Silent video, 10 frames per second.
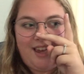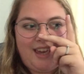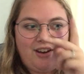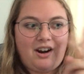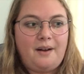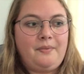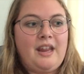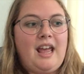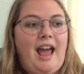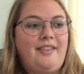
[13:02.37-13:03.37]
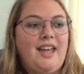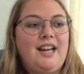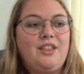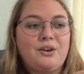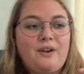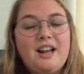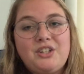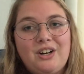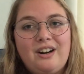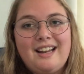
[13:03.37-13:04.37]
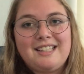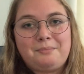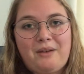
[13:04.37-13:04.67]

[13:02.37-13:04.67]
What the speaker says: here. And then in the gray shirt is my